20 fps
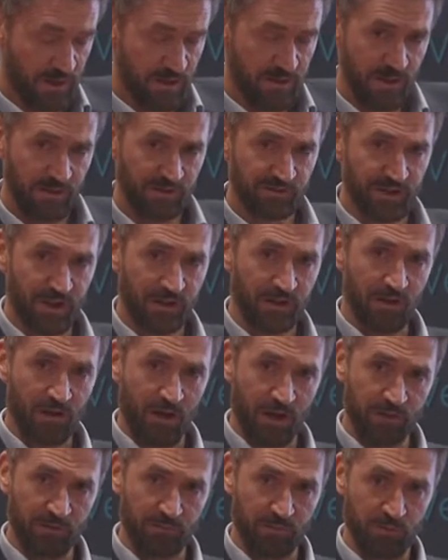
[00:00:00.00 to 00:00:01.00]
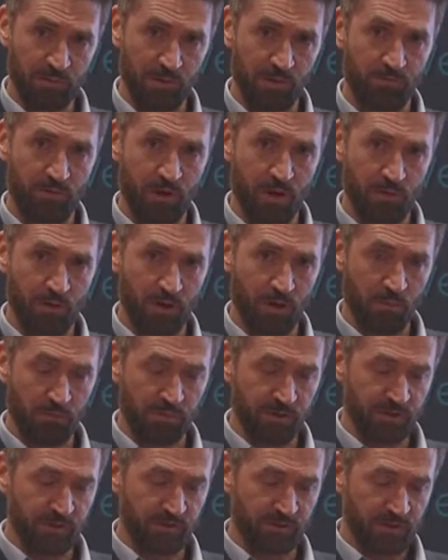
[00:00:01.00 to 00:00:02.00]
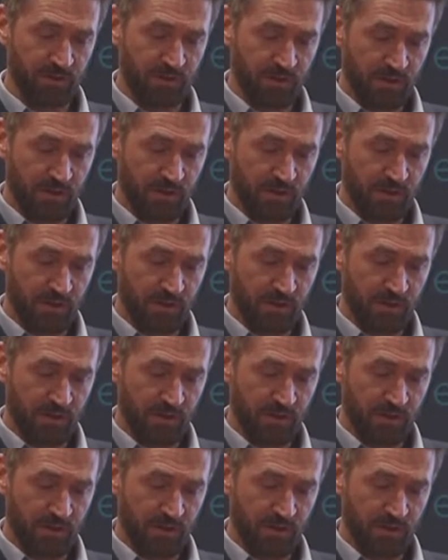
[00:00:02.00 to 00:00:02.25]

that is analyzable by pharma companies.